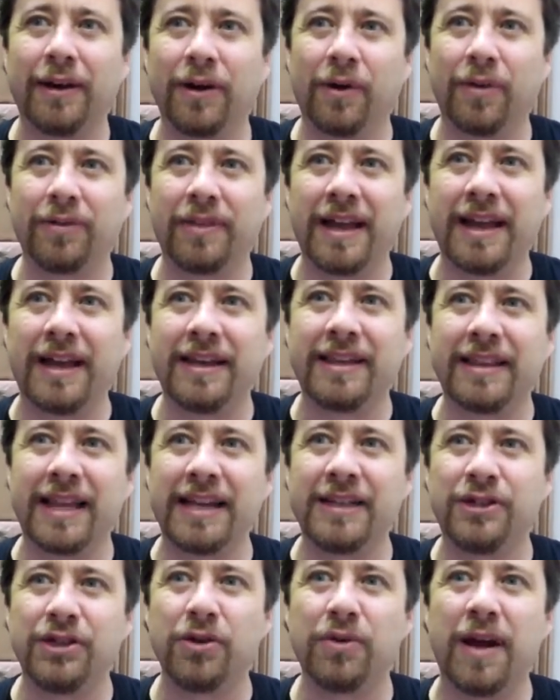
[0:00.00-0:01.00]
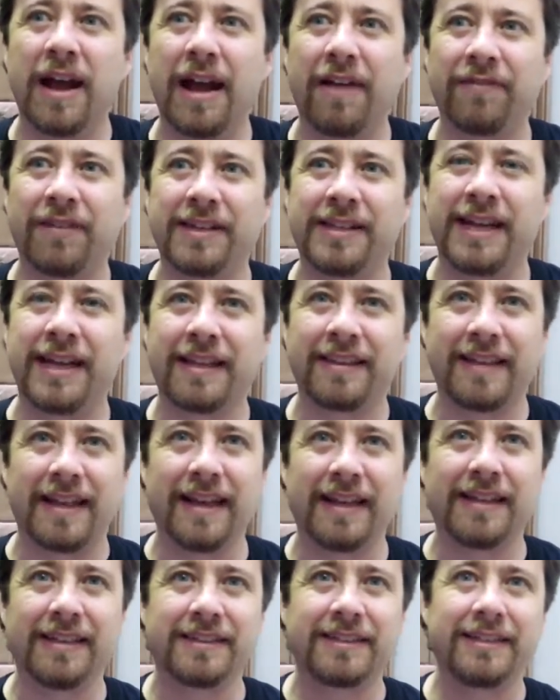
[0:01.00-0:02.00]
they do have to take
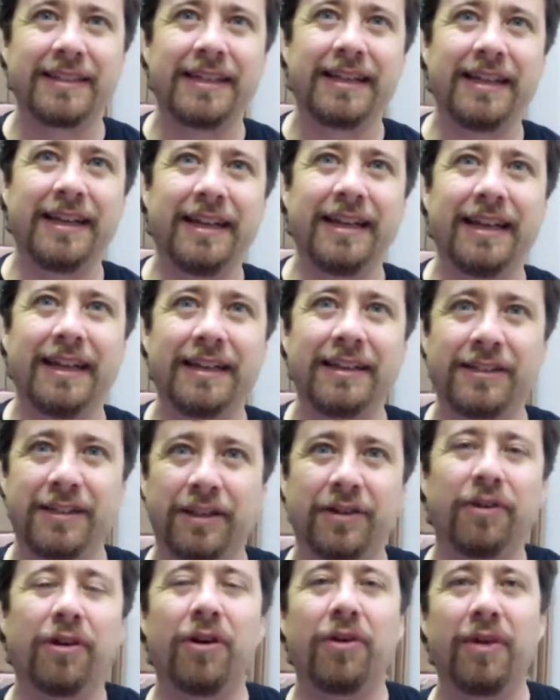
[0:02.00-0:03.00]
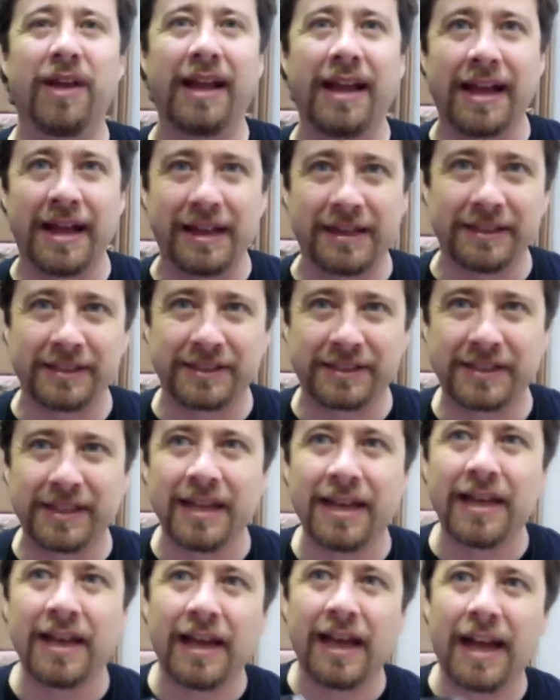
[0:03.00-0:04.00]
things into their own hands
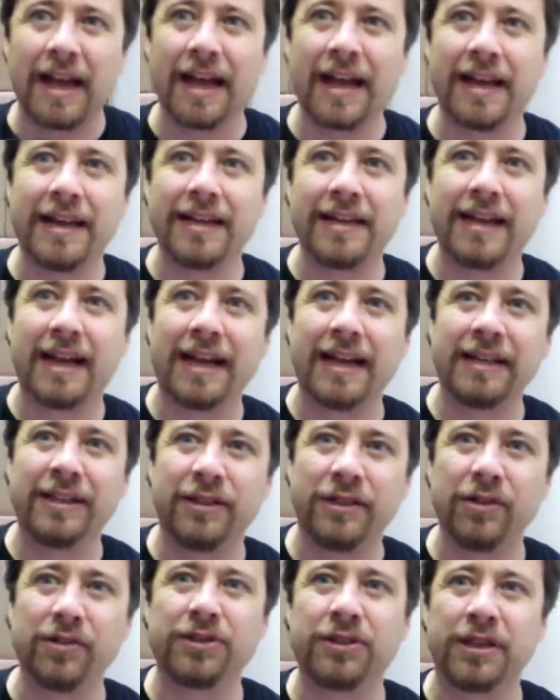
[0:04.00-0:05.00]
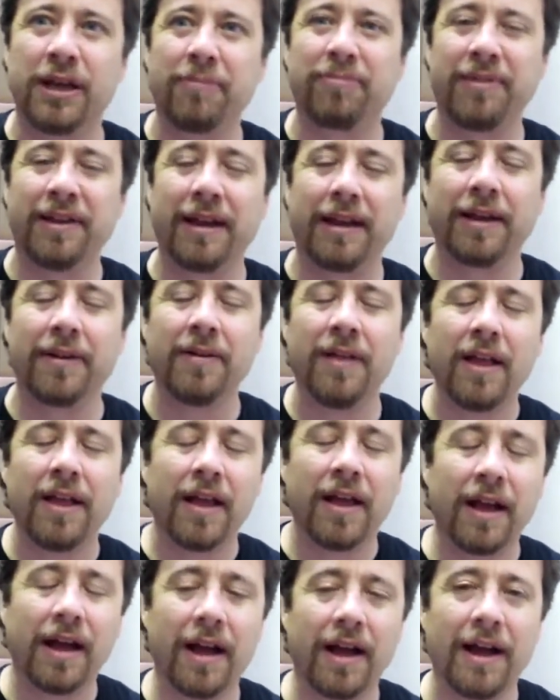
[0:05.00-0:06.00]
and do something
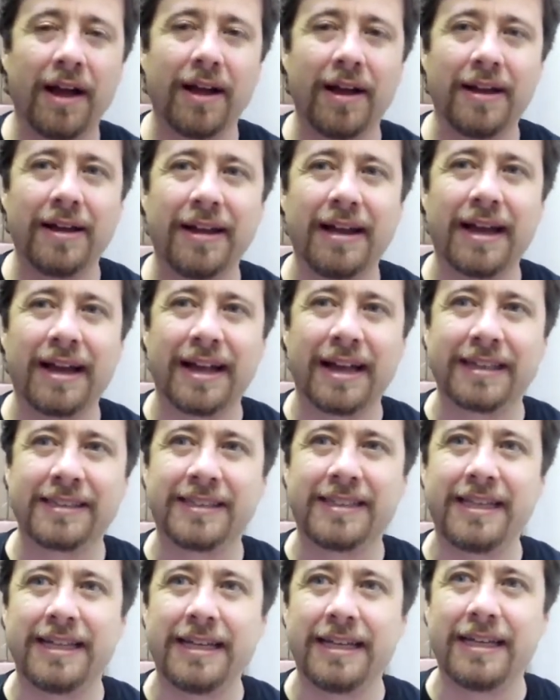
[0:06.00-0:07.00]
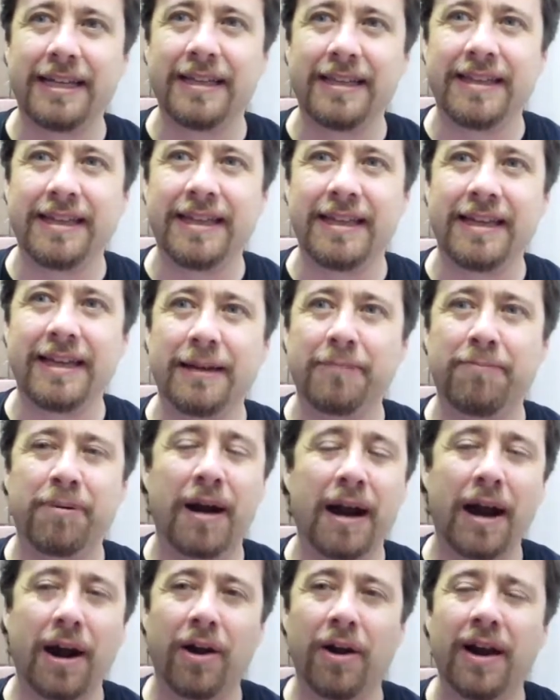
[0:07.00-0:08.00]
against the
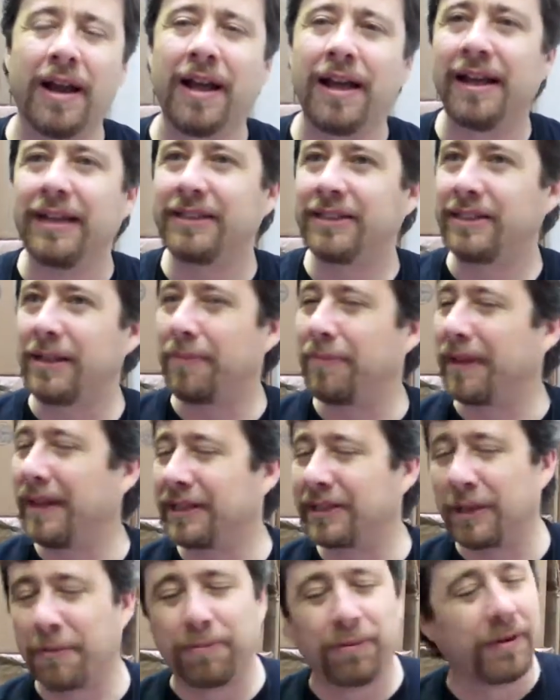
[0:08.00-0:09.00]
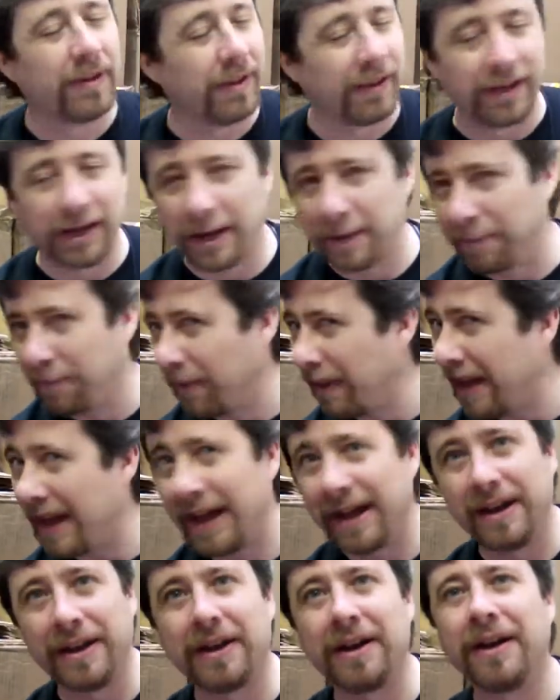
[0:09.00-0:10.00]
Empire, something that's completely
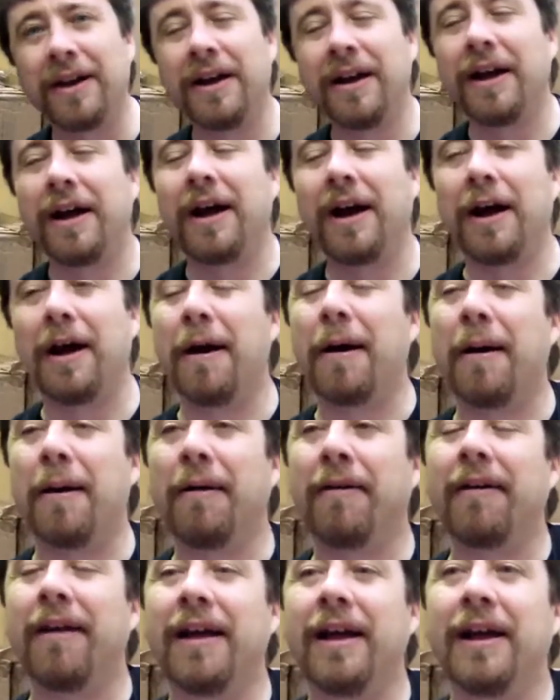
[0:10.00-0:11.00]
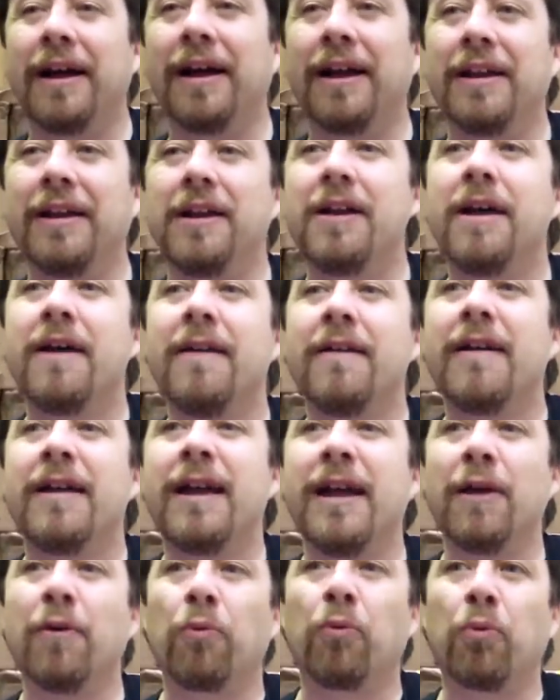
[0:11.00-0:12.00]
unplanned, and
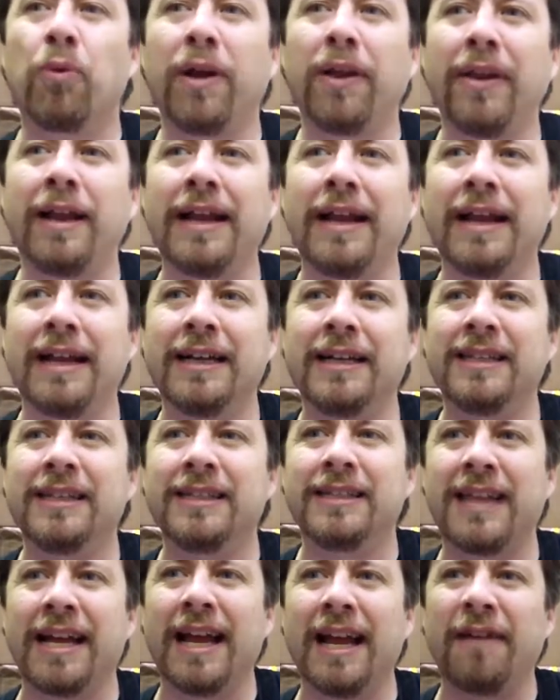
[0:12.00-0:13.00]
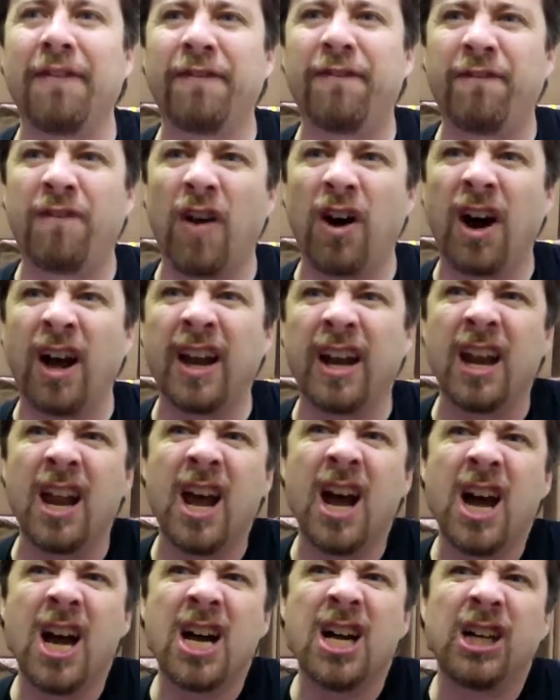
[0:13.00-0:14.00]
it really is a
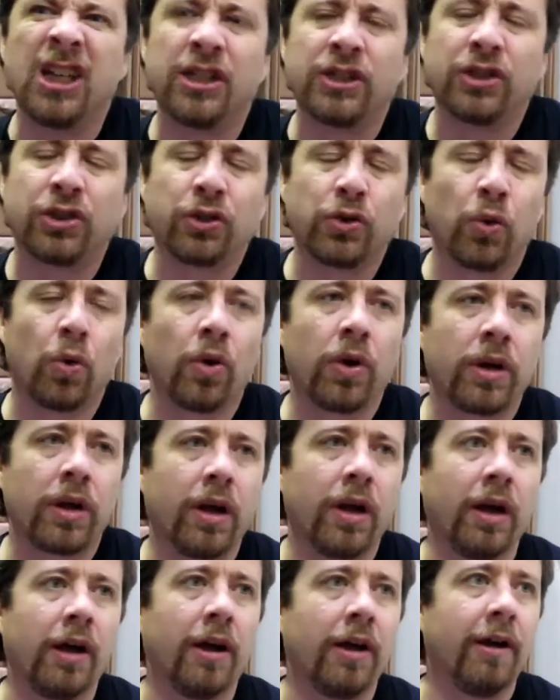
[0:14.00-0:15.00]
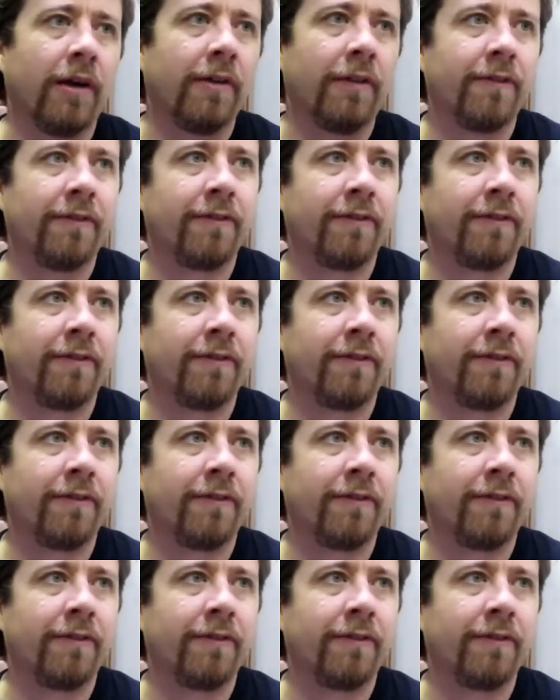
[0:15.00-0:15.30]
fun sort of